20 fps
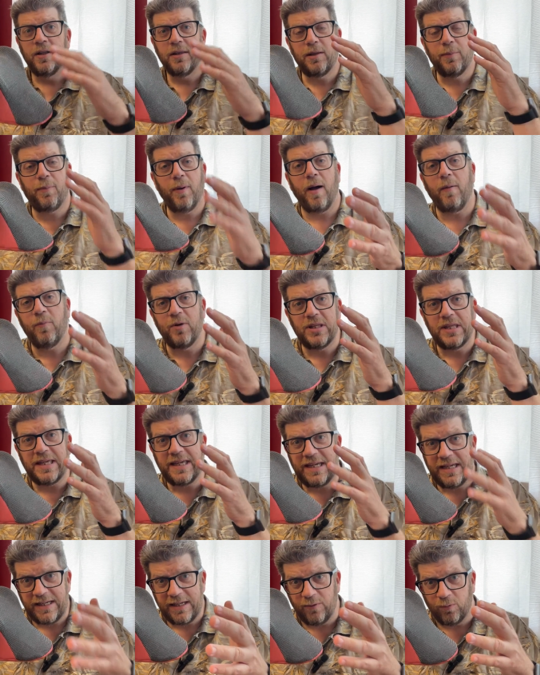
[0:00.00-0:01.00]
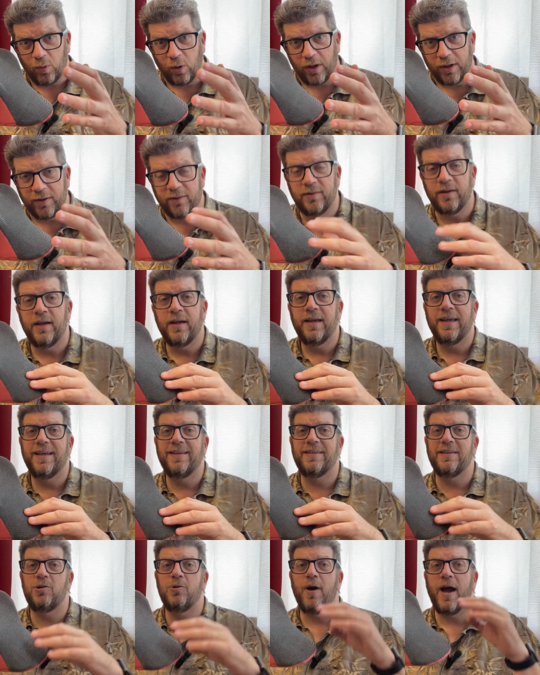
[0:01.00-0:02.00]
the problem with heated ones
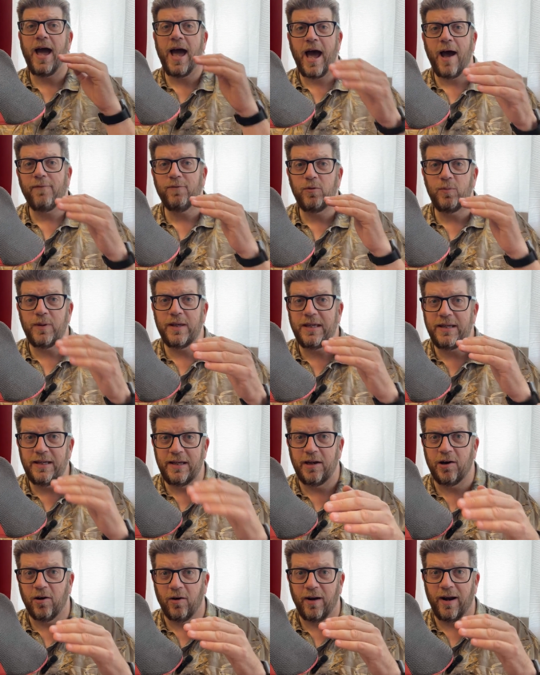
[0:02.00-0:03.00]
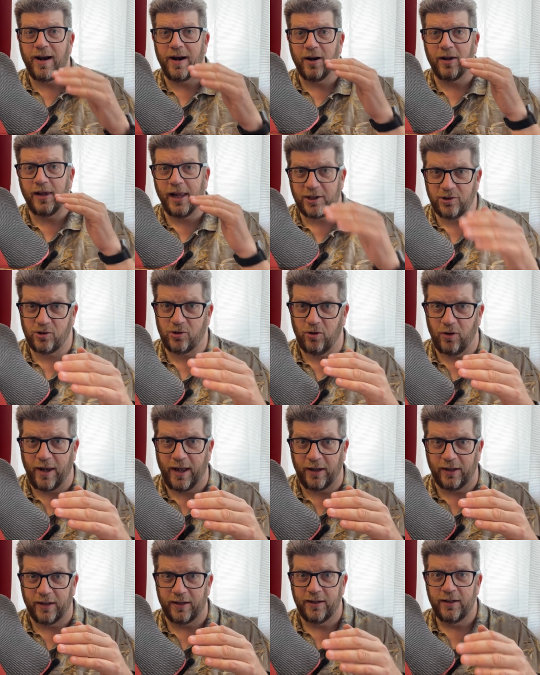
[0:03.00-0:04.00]
is that you have to be near an electrical
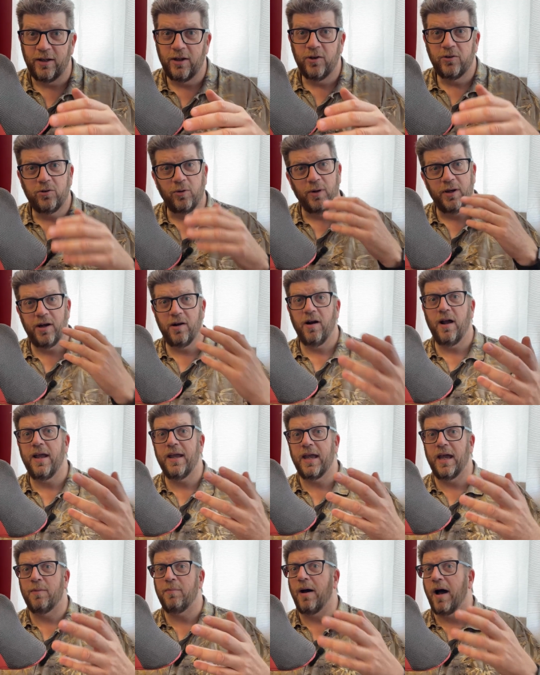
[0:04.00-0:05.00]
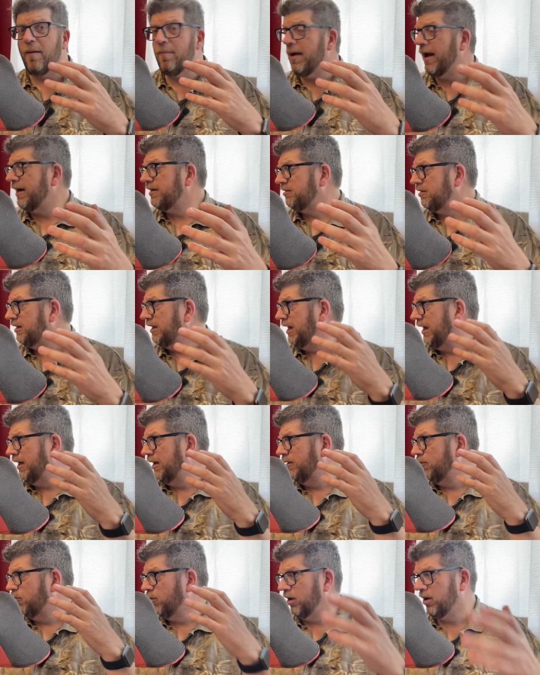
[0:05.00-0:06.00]
outlet. So here I am, I'm actually
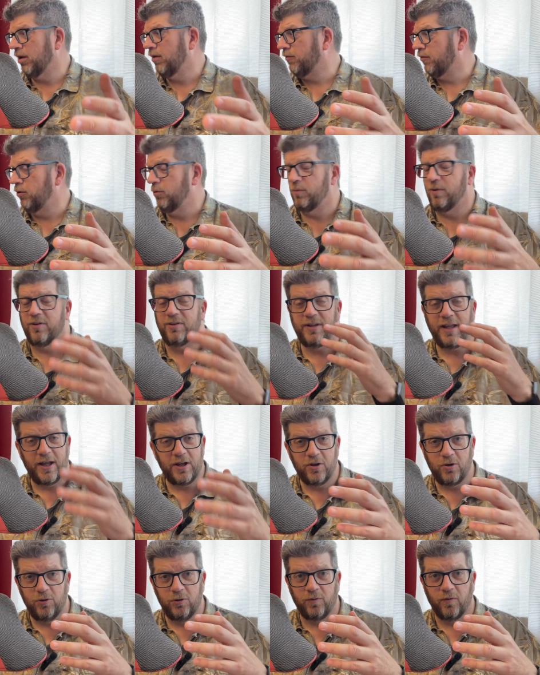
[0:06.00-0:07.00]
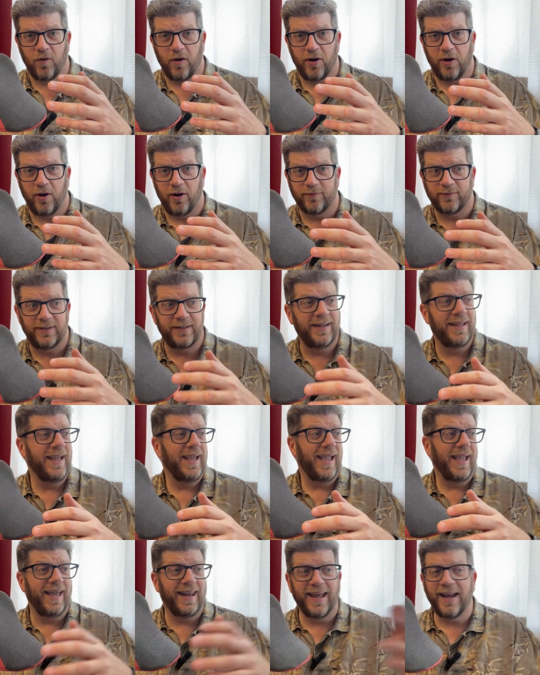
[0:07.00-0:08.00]
in one of the rooms that's not used very often,
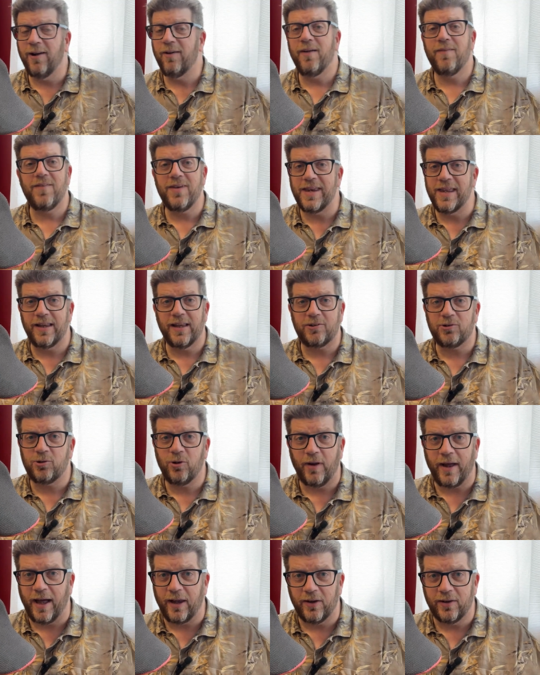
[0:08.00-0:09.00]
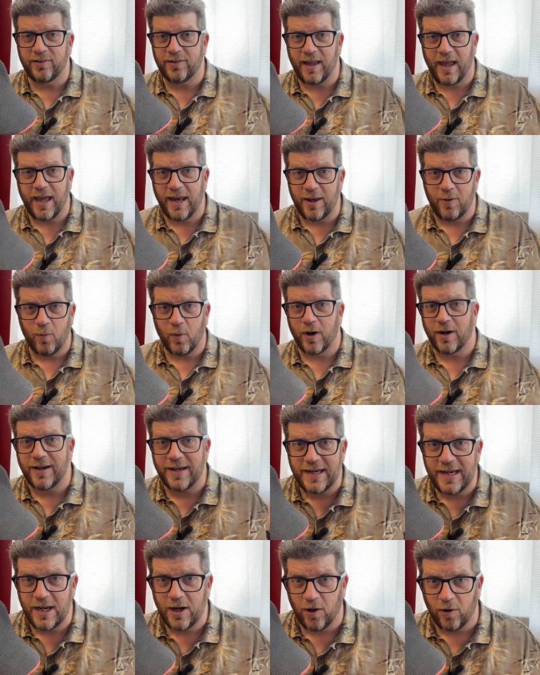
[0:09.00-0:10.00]
and I don't have any electrical outlets anywhere
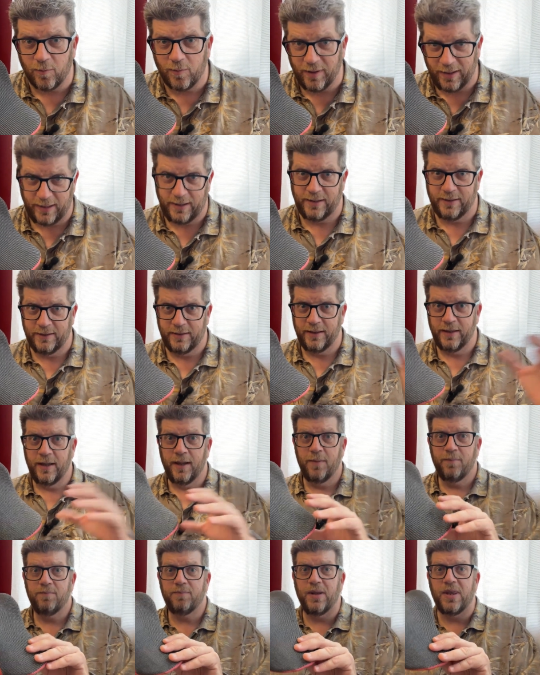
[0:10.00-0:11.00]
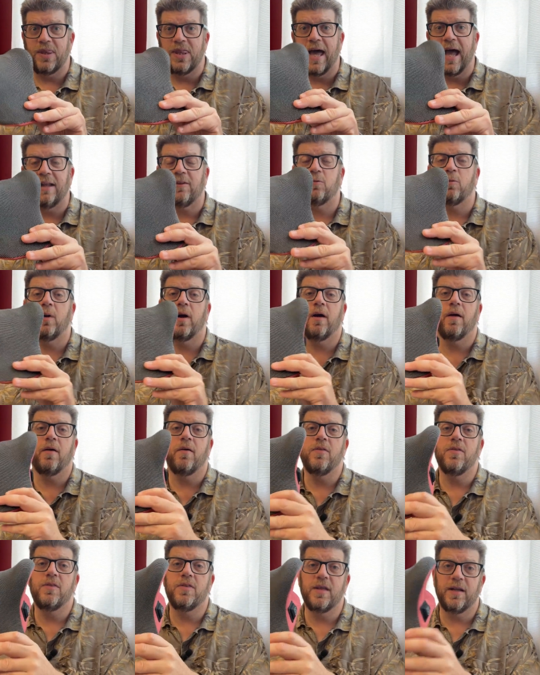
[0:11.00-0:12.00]
near me. But that's where
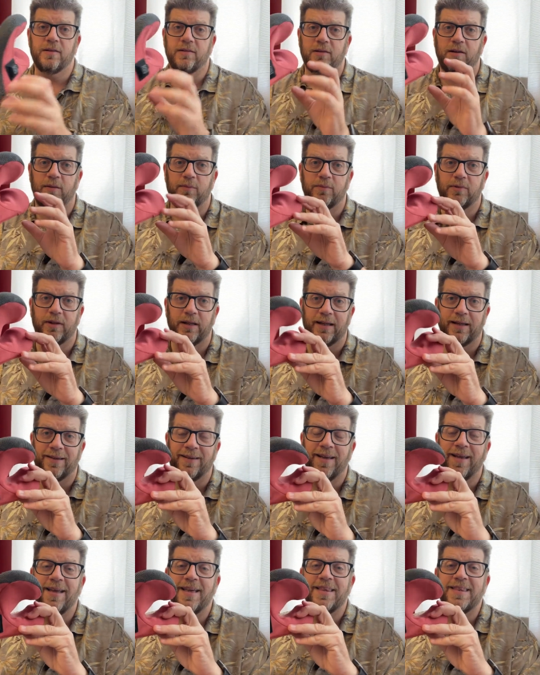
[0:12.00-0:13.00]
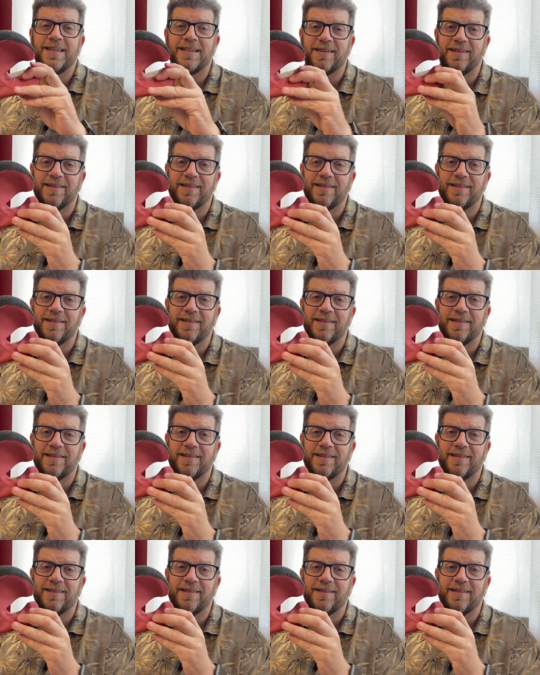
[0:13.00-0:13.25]
this comes in. This